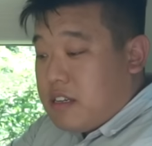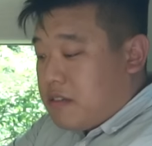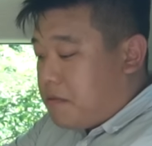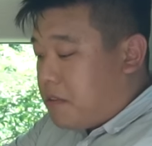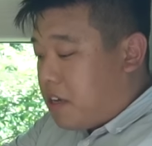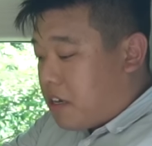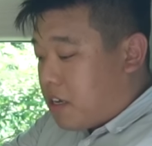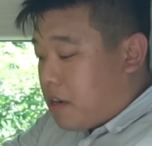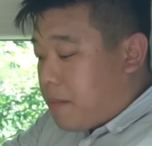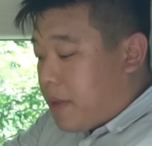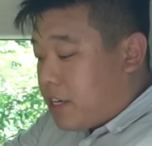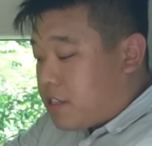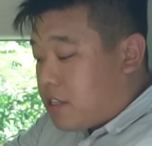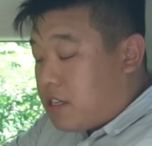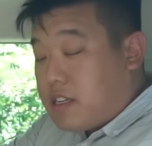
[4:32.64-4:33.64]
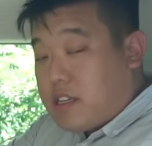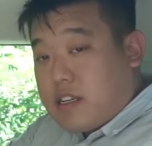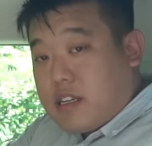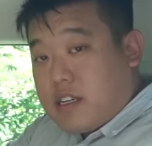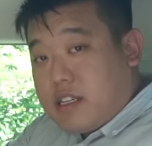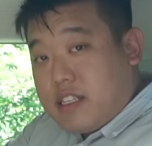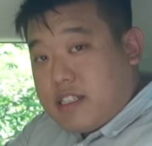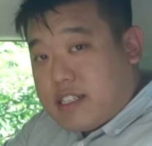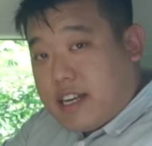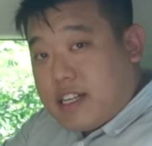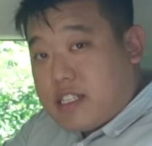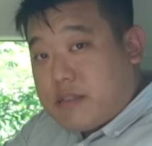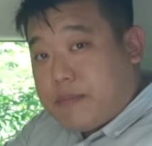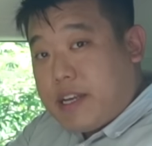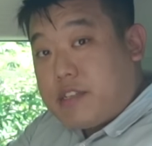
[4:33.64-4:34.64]
we're not going to measure the
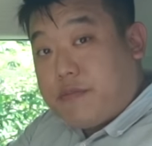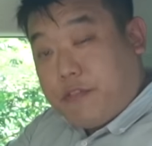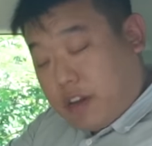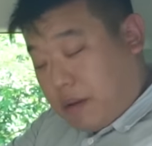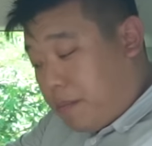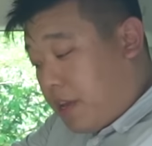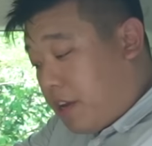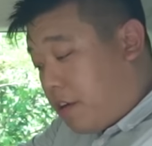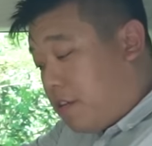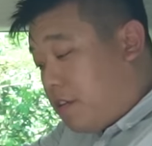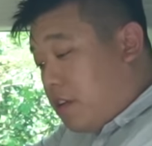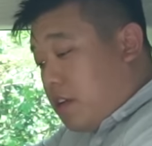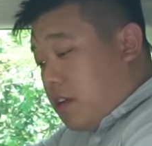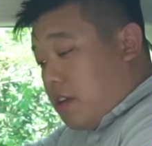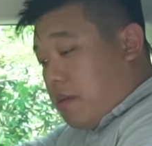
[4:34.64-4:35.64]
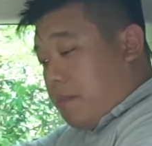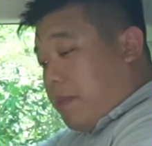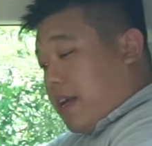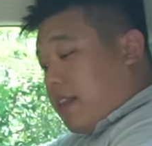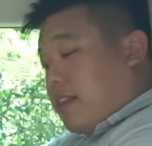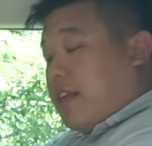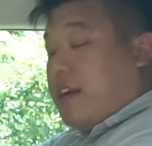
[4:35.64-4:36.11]
inside space for the middle, but